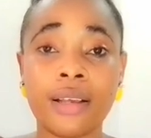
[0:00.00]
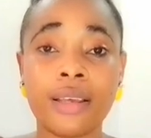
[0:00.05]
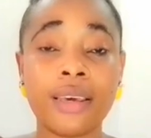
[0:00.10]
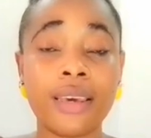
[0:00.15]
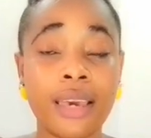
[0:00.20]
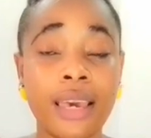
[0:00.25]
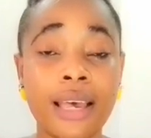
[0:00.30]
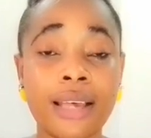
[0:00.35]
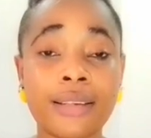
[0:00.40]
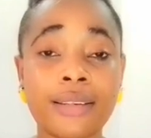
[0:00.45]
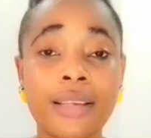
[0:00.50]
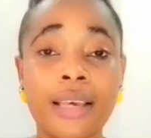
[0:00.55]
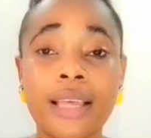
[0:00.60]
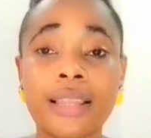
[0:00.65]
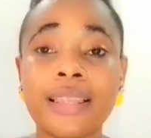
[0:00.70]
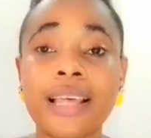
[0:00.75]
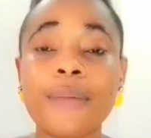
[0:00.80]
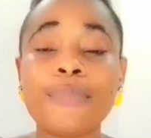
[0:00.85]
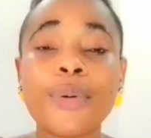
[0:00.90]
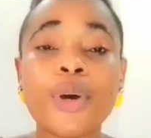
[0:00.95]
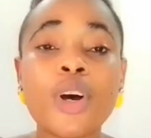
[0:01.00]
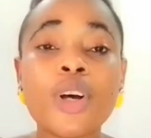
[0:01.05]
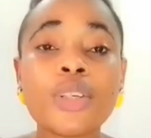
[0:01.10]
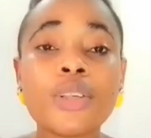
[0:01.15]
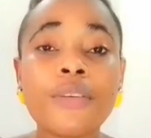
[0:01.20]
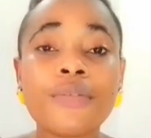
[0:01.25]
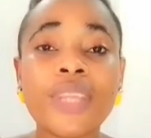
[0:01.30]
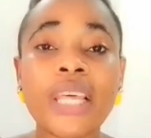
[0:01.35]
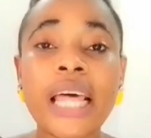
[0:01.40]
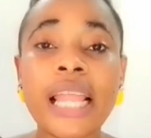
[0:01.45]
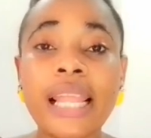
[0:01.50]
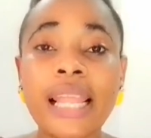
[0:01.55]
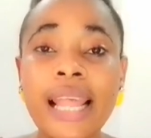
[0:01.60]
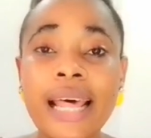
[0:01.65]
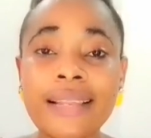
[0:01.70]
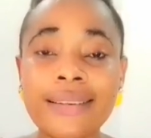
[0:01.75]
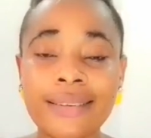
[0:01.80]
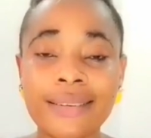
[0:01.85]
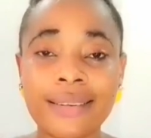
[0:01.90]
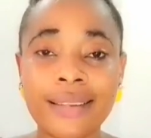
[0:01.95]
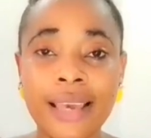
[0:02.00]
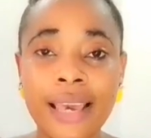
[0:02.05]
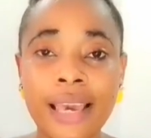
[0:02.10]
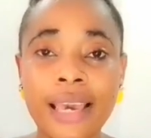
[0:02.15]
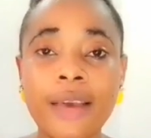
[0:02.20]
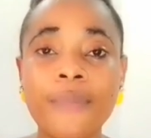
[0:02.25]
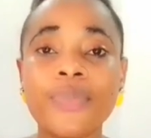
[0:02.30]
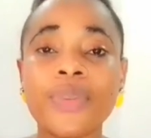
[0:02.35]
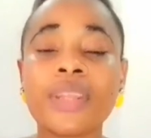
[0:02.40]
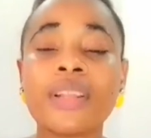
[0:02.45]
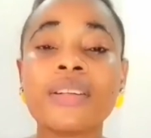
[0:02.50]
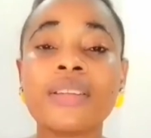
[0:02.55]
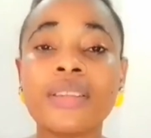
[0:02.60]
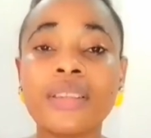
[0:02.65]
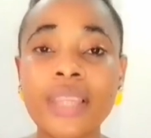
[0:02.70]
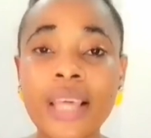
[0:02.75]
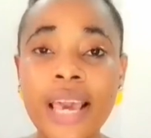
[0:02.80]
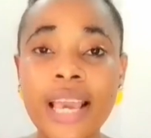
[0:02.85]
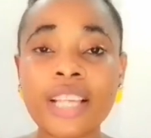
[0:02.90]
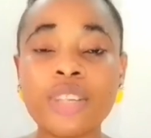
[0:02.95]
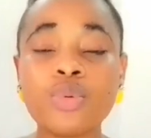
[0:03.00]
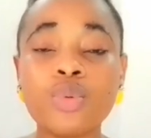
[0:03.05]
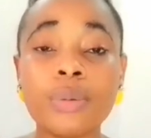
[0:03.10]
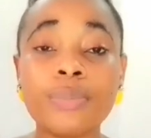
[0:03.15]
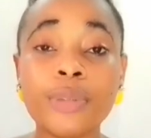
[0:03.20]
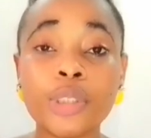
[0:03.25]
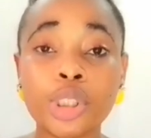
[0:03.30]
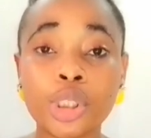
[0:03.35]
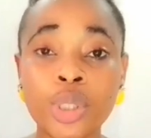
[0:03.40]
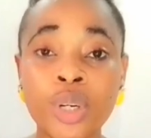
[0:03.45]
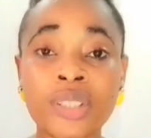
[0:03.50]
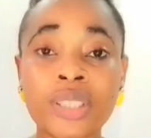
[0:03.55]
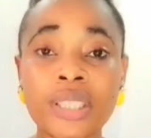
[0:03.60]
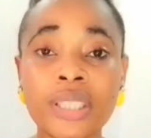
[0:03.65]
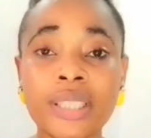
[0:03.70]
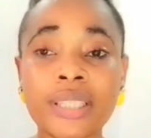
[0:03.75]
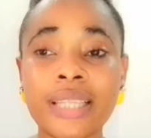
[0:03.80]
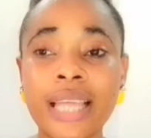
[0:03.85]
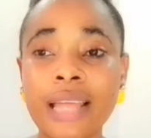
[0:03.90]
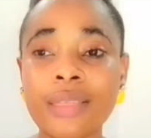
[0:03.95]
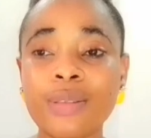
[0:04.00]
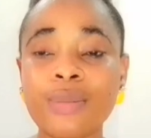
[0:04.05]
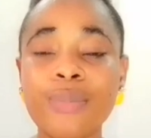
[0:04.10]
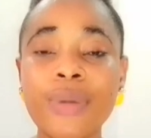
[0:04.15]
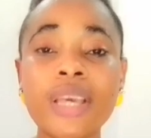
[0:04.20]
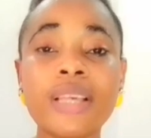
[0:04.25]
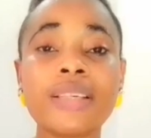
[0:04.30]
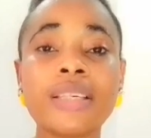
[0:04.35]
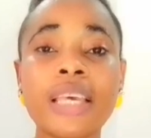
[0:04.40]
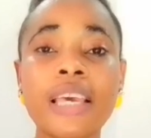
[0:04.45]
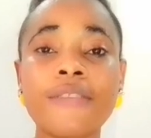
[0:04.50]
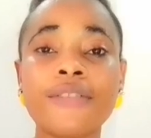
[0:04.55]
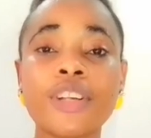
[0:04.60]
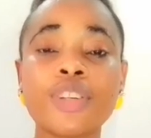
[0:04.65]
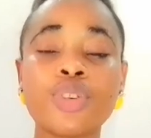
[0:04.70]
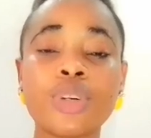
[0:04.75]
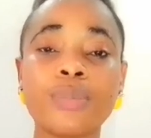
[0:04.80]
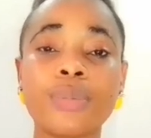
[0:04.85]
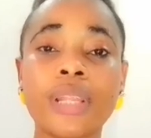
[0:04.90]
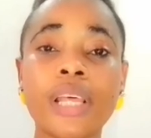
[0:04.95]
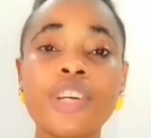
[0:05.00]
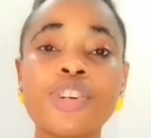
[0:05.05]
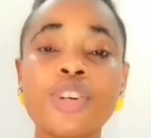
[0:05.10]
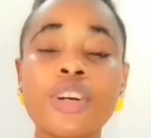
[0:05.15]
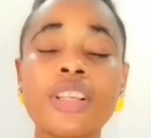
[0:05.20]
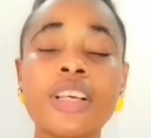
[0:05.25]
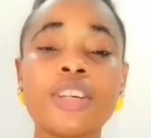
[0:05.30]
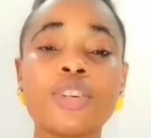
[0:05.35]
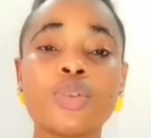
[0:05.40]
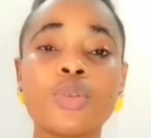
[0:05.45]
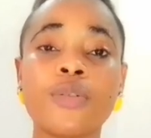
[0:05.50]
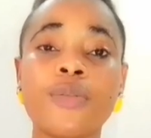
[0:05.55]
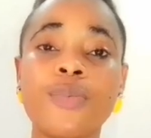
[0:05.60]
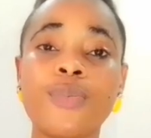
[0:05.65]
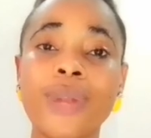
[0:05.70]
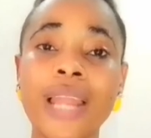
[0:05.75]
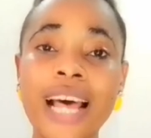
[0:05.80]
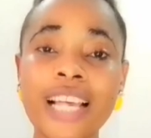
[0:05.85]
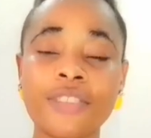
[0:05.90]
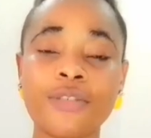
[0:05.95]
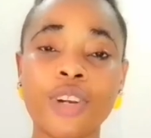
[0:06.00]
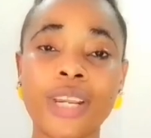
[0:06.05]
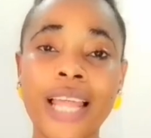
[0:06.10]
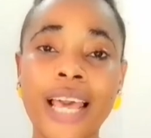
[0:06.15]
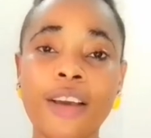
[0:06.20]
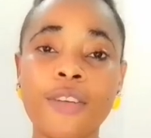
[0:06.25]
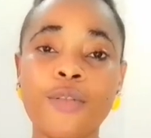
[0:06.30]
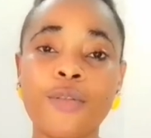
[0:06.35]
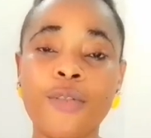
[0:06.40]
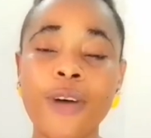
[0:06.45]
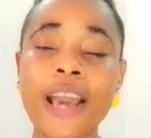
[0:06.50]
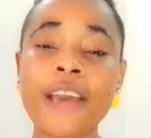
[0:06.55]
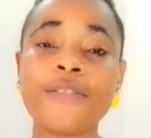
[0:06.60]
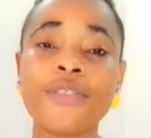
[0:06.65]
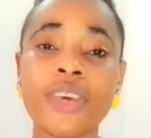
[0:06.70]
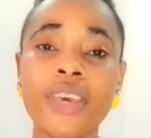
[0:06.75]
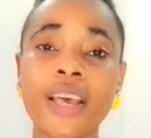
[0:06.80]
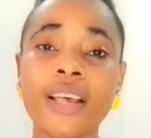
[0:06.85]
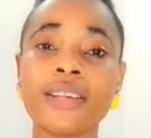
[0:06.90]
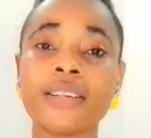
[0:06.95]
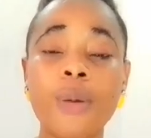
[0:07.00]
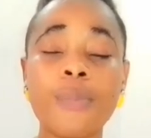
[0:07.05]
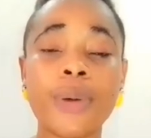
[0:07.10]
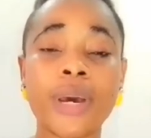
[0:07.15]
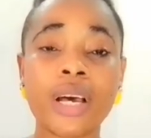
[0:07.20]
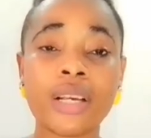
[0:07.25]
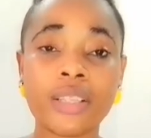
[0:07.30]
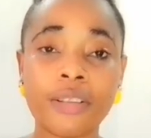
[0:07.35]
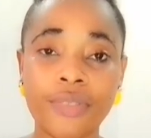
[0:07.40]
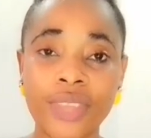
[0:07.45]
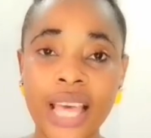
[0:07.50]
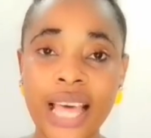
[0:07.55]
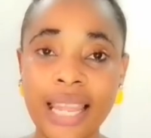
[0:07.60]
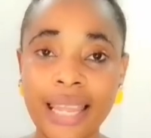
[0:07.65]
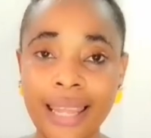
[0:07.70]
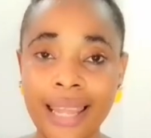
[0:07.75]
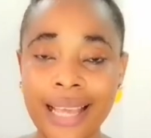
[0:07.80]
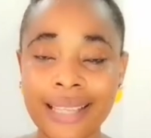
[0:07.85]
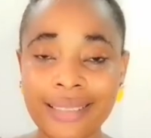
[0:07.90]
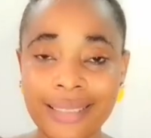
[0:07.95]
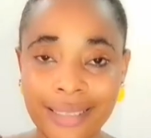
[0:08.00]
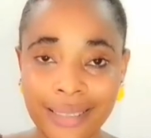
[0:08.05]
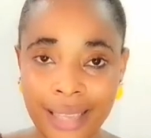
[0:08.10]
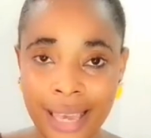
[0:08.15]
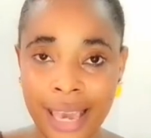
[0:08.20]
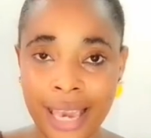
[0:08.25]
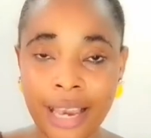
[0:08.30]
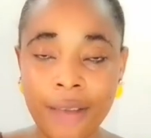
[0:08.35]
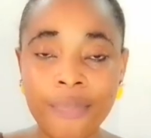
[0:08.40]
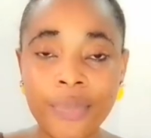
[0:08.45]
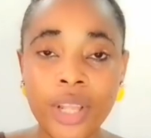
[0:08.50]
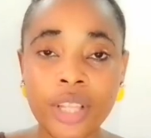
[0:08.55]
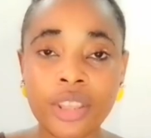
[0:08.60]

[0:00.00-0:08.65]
yes, that because of the elect's sake, the days will be shortened. That means if the tribulation is to last for like 5 years, because of the elect's sake,